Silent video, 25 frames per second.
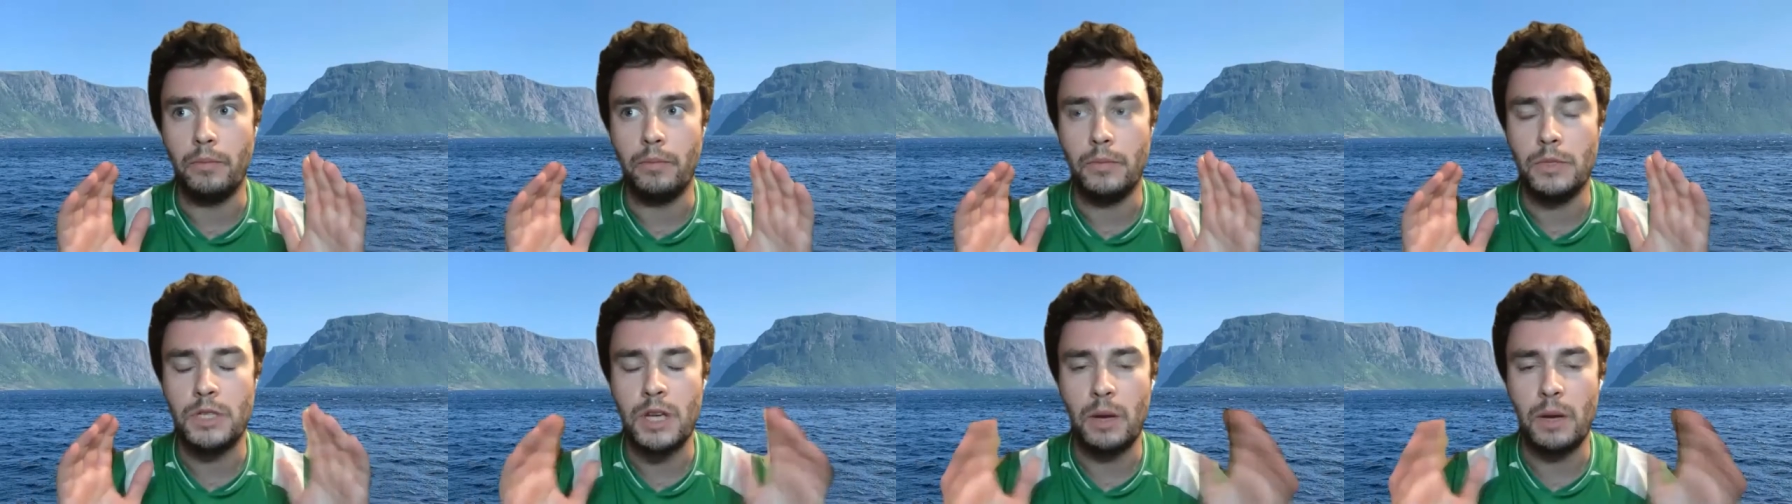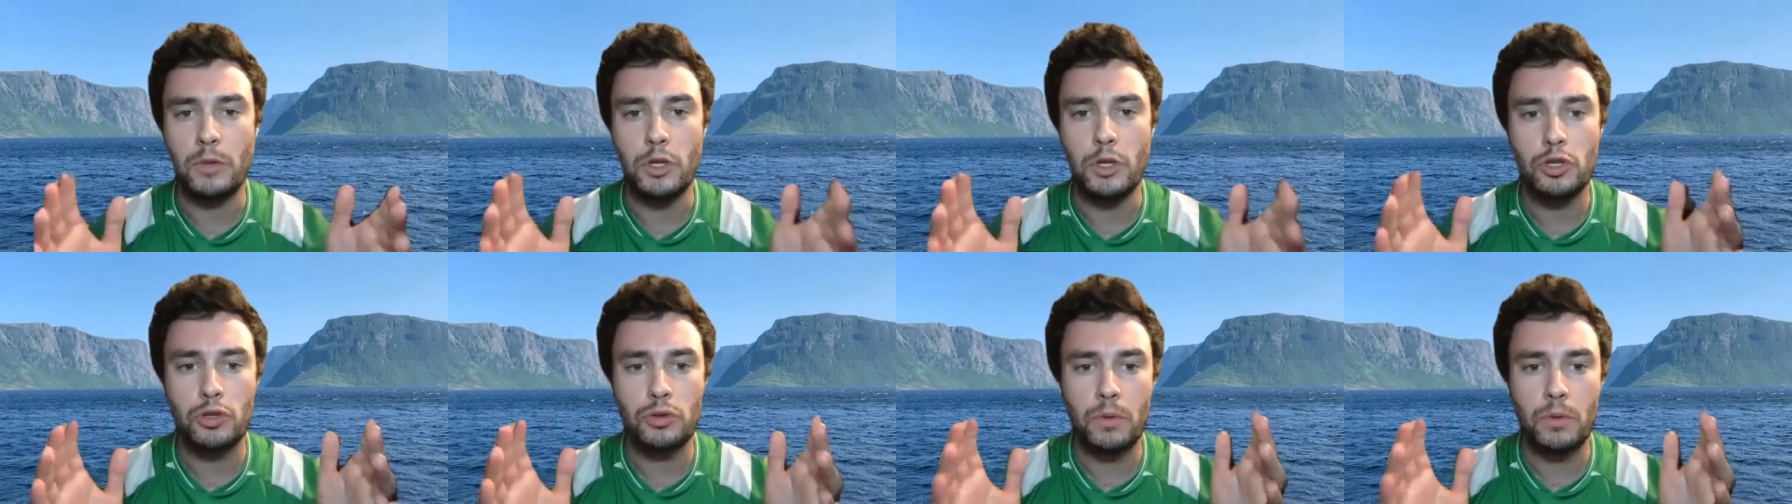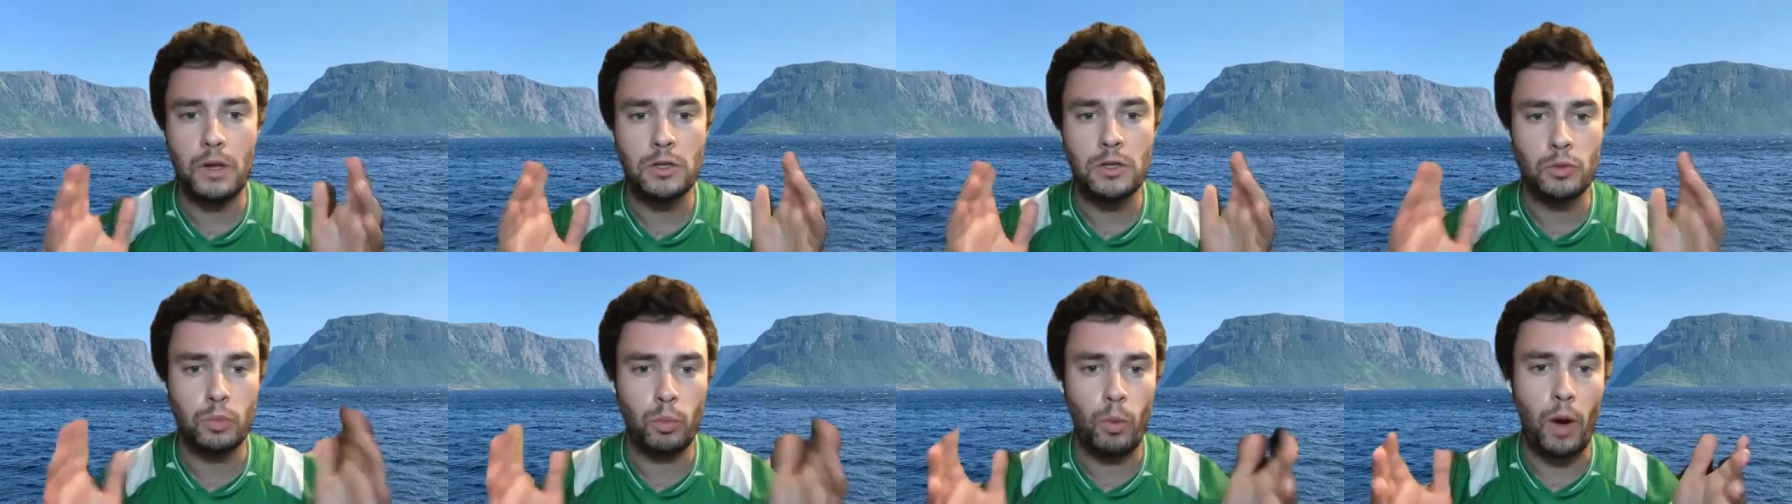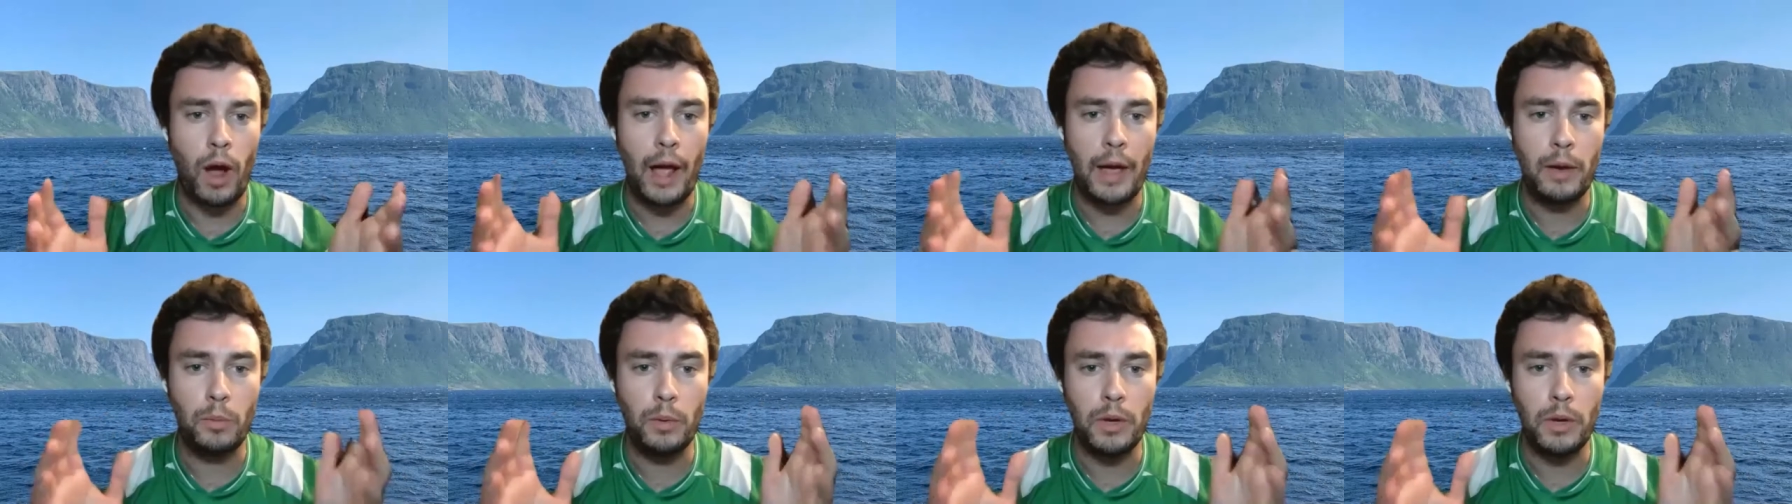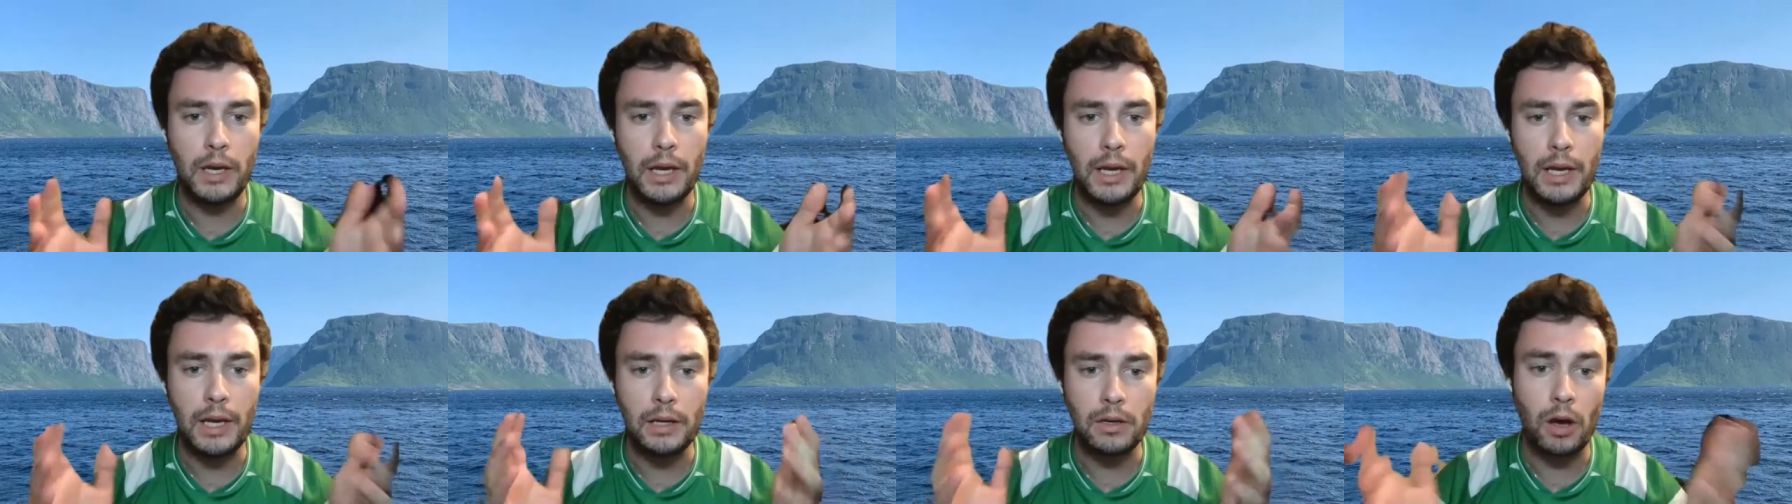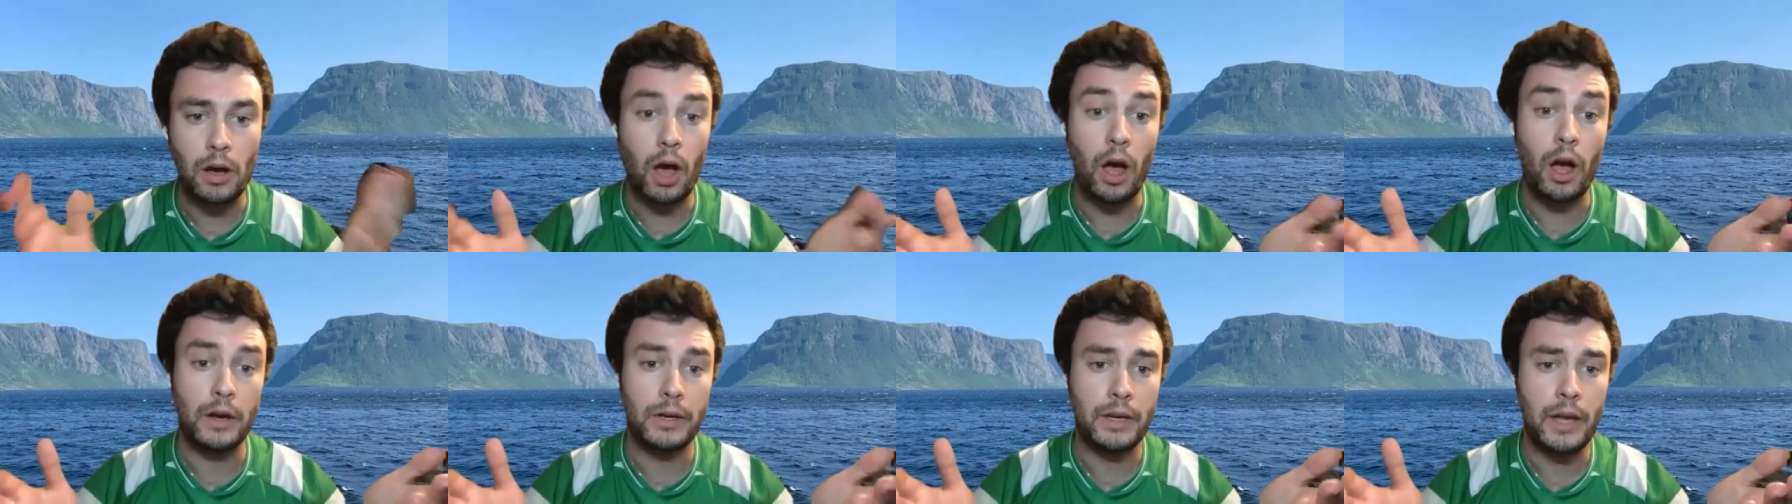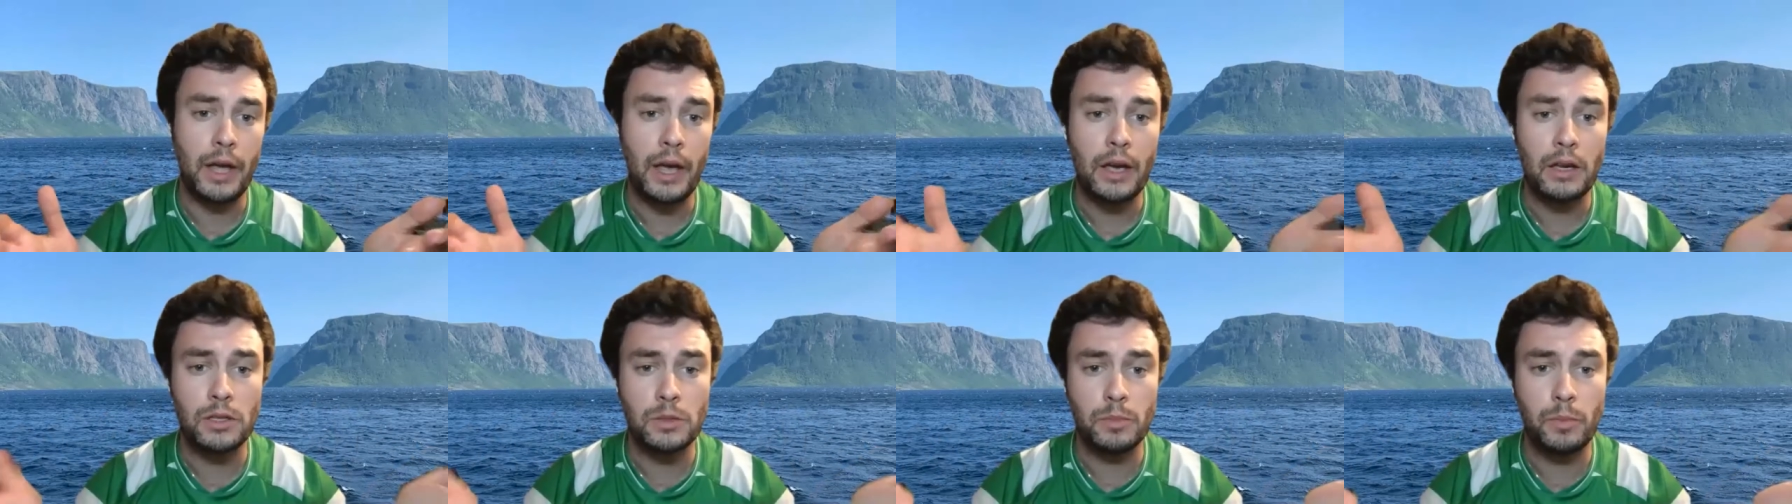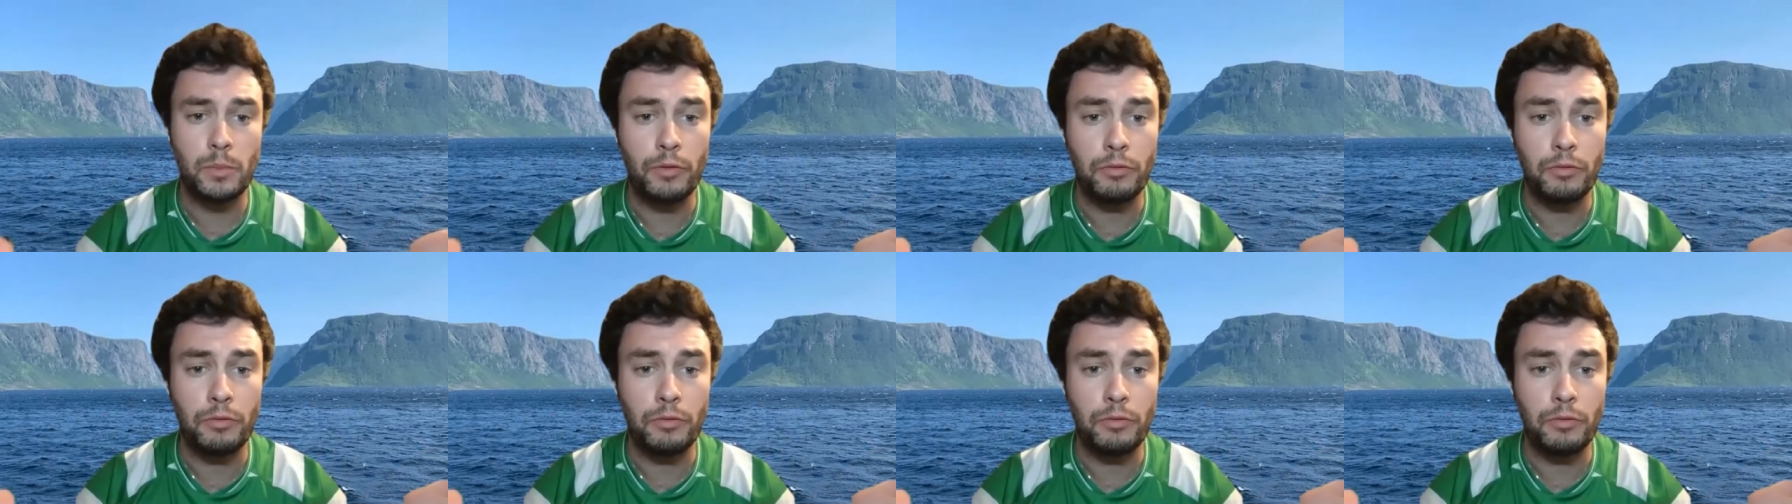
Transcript: demonstrates why we need context